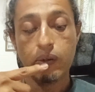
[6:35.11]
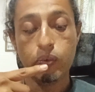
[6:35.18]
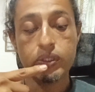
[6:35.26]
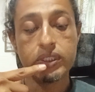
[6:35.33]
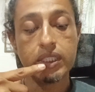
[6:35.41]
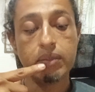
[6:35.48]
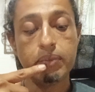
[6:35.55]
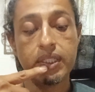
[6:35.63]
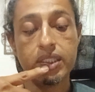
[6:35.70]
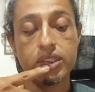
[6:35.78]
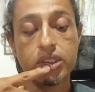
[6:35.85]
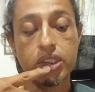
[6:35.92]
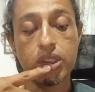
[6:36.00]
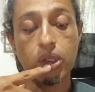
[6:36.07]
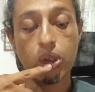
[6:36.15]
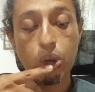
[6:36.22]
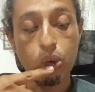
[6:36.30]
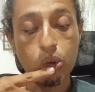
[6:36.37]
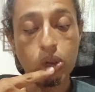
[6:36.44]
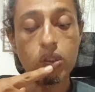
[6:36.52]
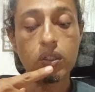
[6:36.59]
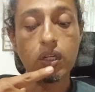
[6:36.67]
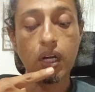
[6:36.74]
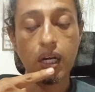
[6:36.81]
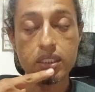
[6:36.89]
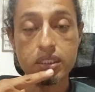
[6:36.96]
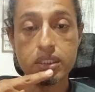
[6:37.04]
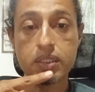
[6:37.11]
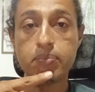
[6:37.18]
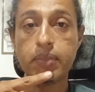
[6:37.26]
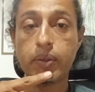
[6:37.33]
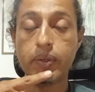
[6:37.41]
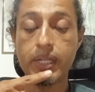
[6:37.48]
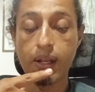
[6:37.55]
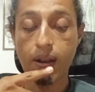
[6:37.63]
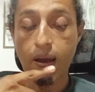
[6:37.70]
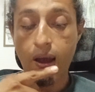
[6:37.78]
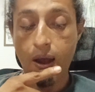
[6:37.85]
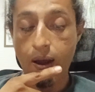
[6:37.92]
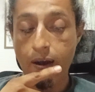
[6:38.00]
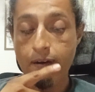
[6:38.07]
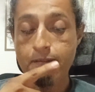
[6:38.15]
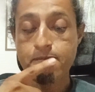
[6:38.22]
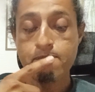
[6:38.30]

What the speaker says: which administered local customary law.